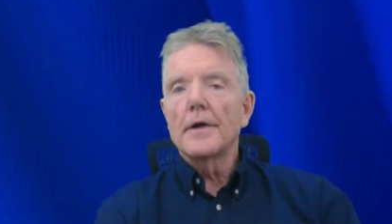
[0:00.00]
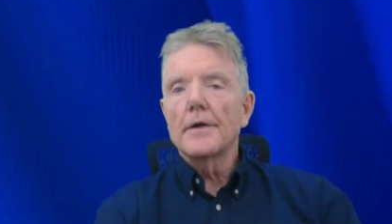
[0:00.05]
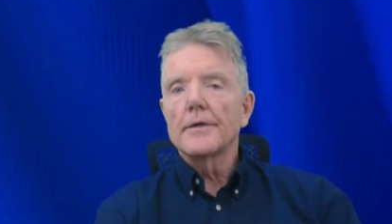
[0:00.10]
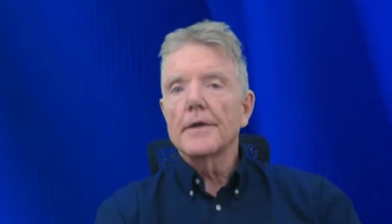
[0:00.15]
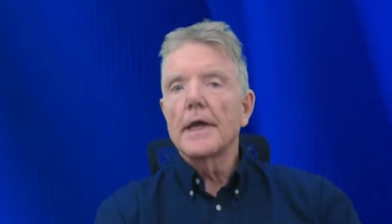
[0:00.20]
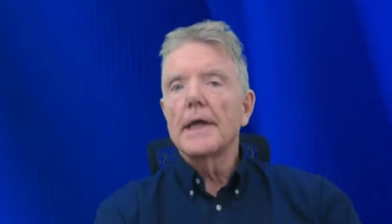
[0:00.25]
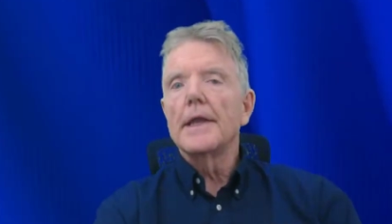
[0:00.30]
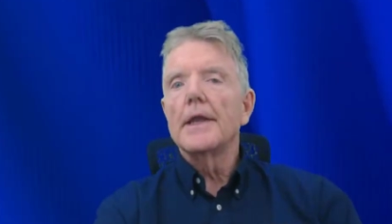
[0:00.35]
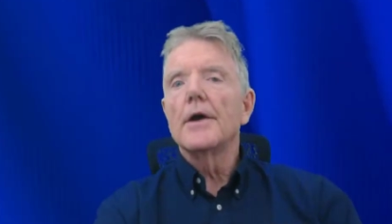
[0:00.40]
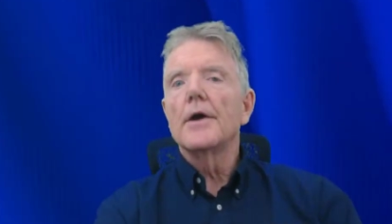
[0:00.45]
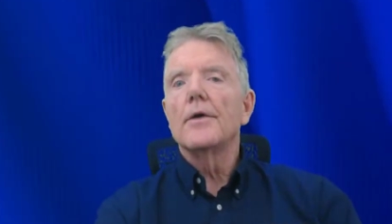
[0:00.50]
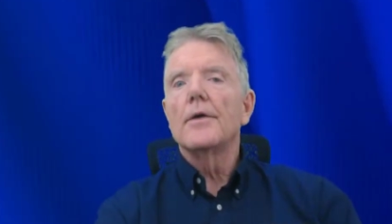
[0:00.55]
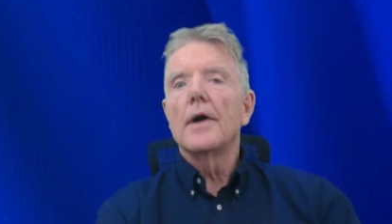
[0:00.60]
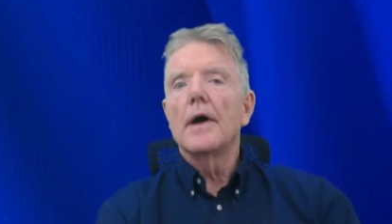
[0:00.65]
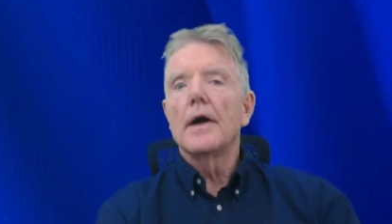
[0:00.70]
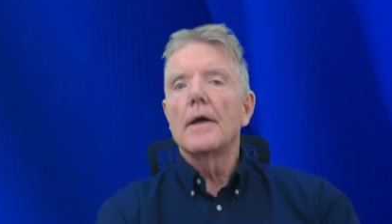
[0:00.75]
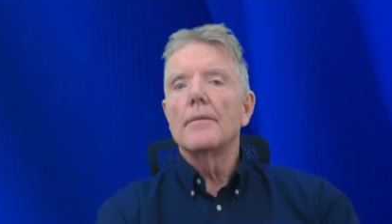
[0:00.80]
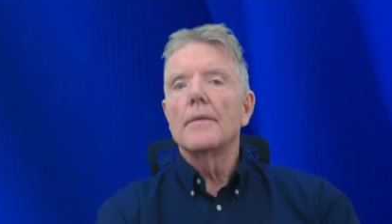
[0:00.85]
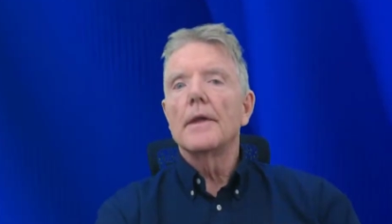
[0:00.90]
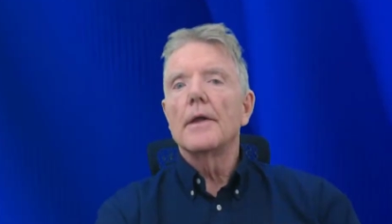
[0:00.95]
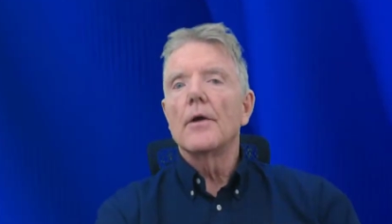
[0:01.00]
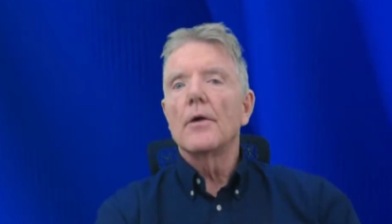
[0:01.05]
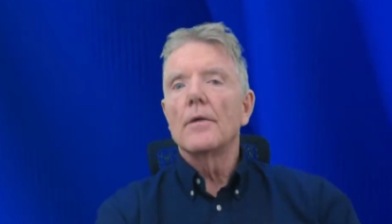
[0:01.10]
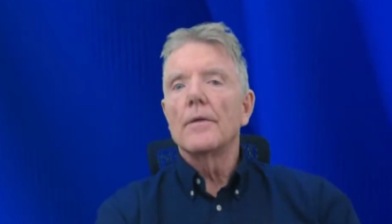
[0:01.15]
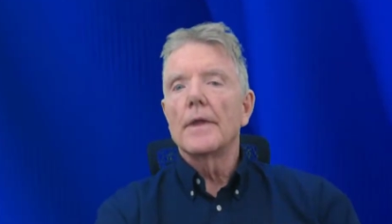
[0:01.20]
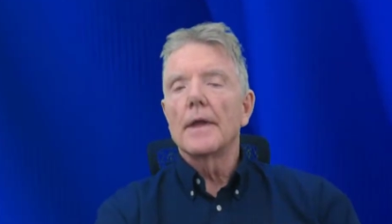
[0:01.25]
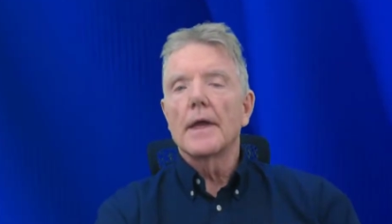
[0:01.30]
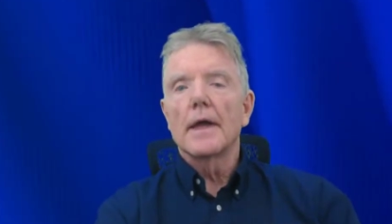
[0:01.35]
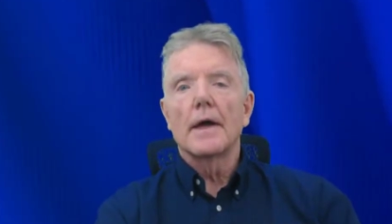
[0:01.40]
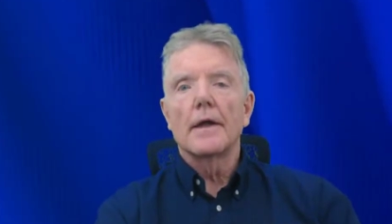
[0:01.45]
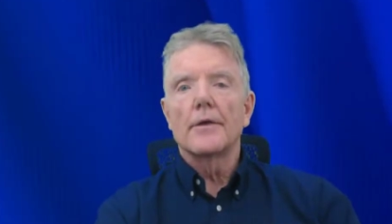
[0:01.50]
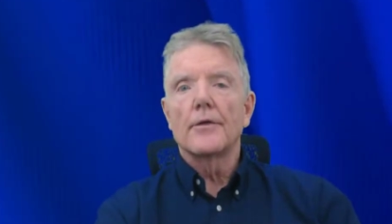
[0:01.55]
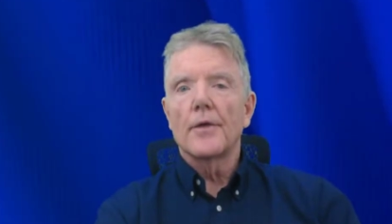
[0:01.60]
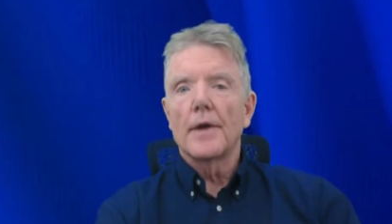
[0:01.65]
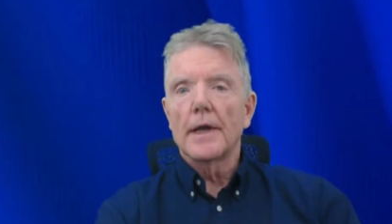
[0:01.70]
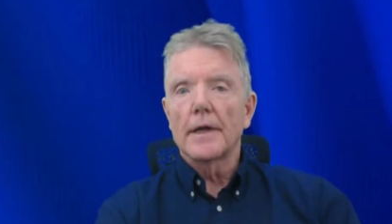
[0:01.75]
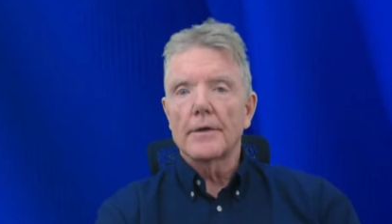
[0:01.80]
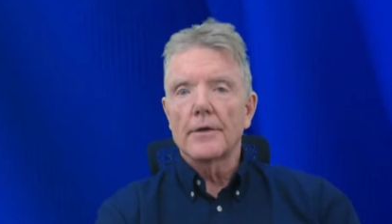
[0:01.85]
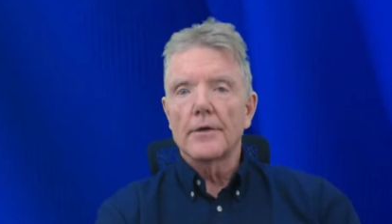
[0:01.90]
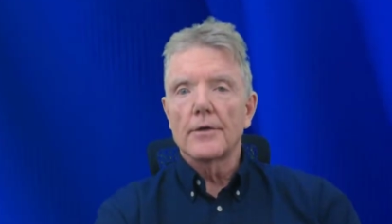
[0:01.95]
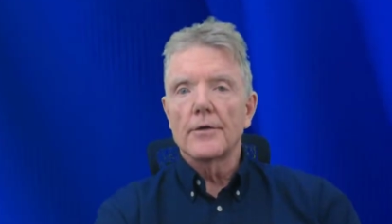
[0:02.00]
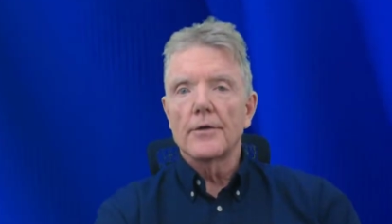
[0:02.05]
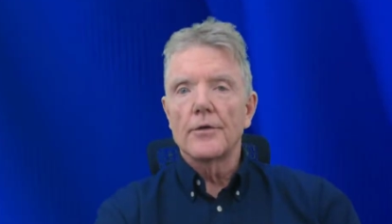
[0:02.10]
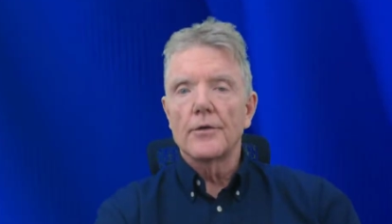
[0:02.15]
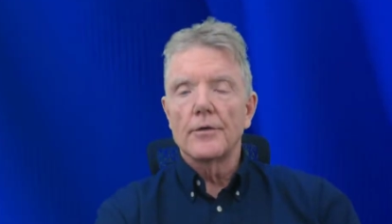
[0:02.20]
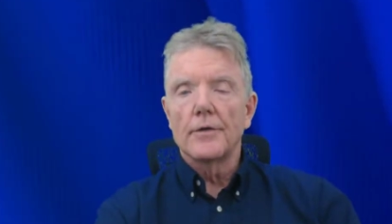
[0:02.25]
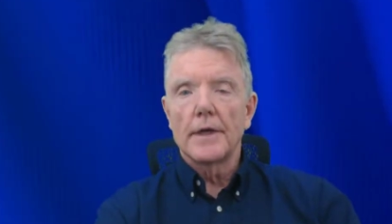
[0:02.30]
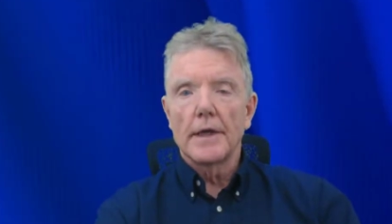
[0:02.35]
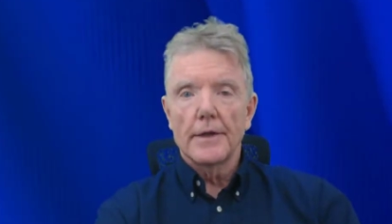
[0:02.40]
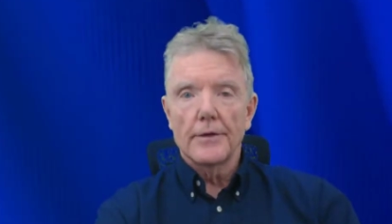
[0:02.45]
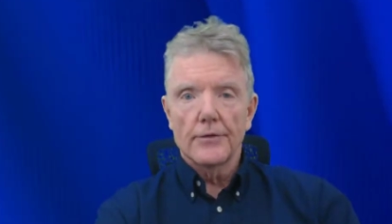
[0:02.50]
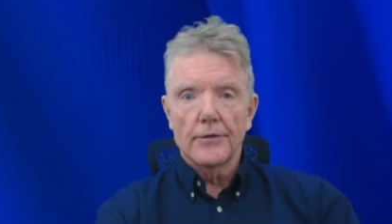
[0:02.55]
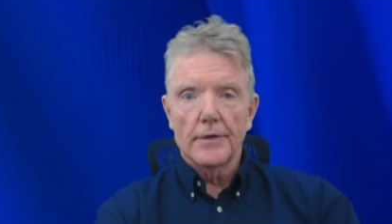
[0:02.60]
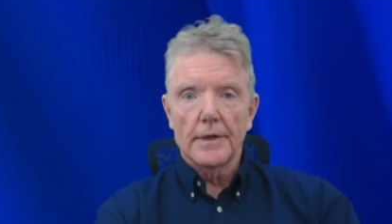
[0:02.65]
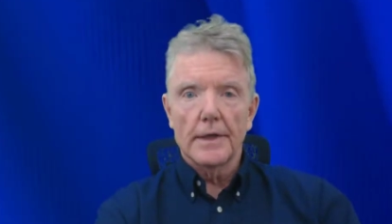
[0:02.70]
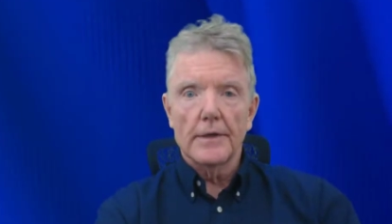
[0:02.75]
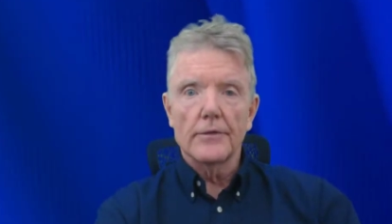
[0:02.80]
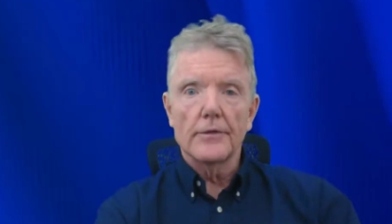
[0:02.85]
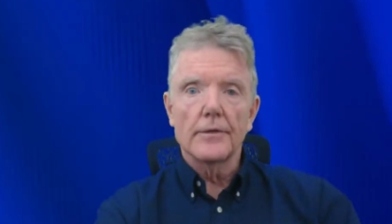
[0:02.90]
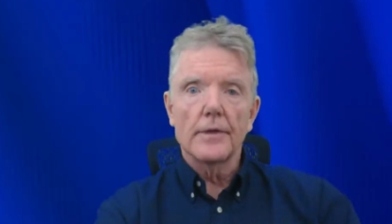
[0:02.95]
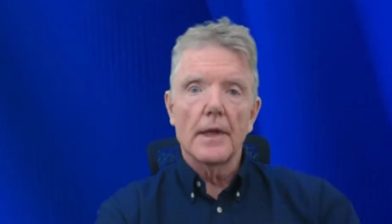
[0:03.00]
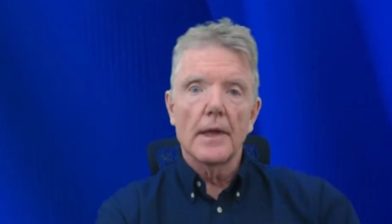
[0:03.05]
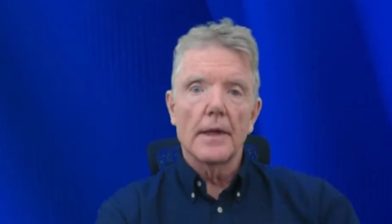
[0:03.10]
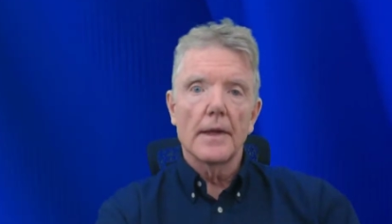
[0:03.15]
far as I know, I'm the only contractor who does this,